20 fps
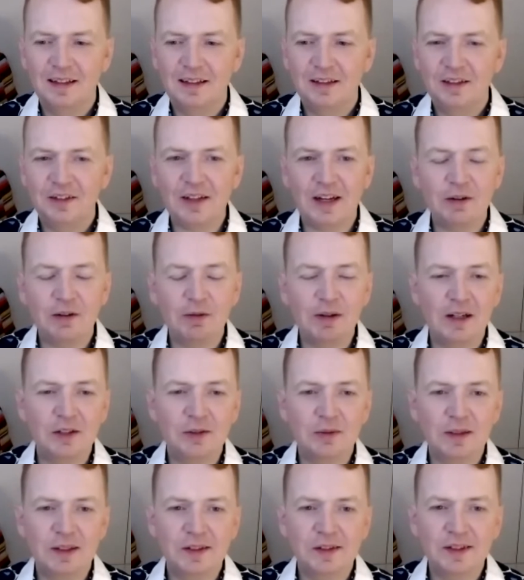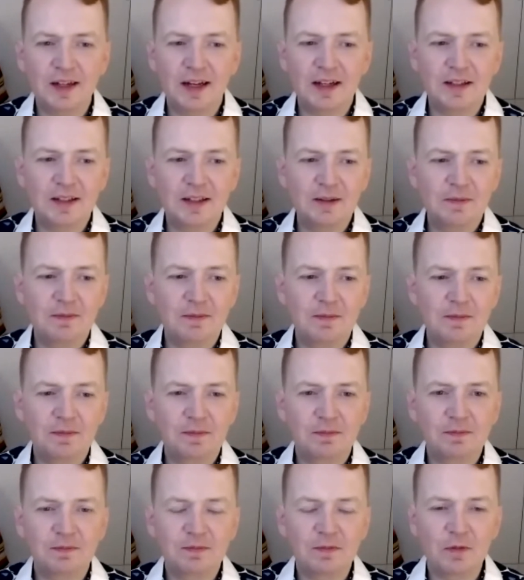Does anyone else want to say anything?
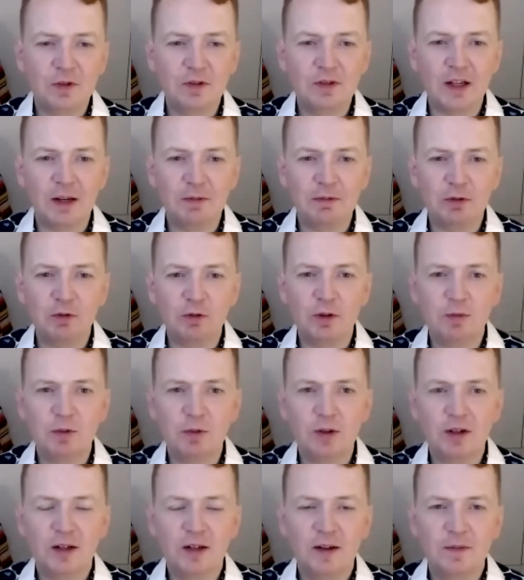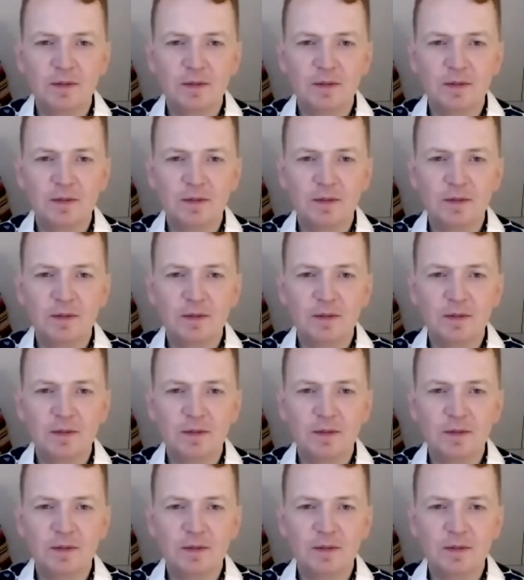We have time for one more.